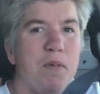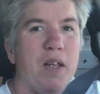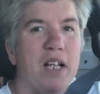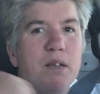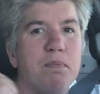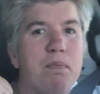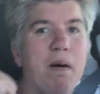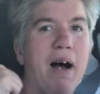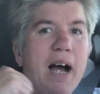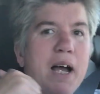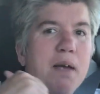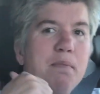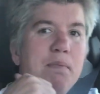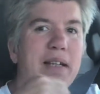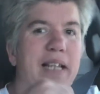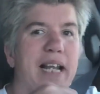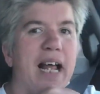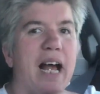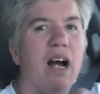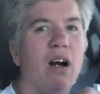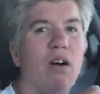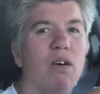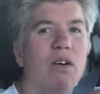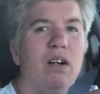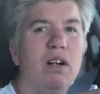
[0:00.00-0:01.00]
It's behind me
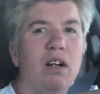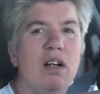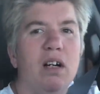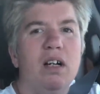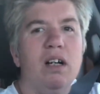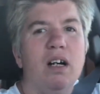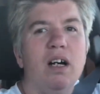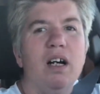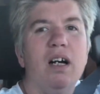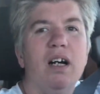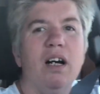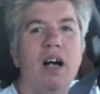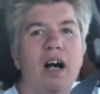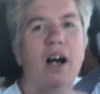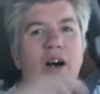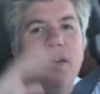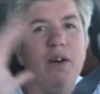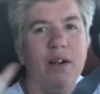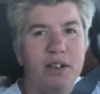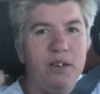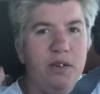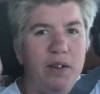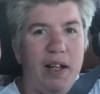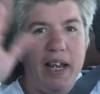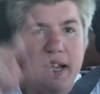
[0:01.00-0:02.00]
now.
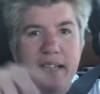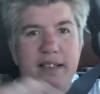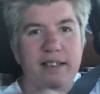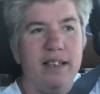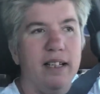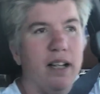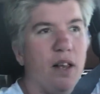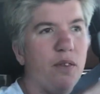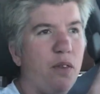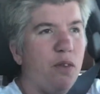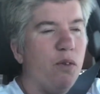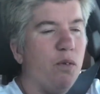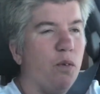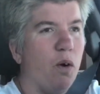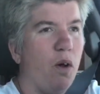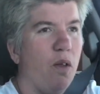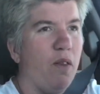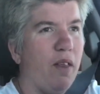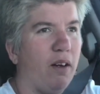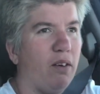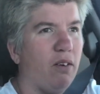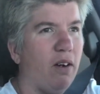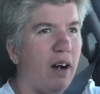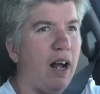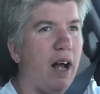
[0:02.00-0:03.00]
Oh, you can't see nothing through all
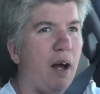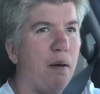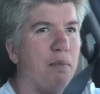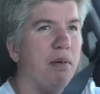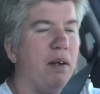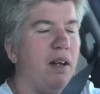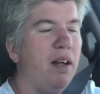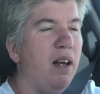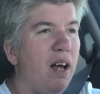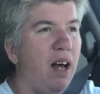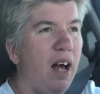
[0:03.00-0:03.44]
that crap.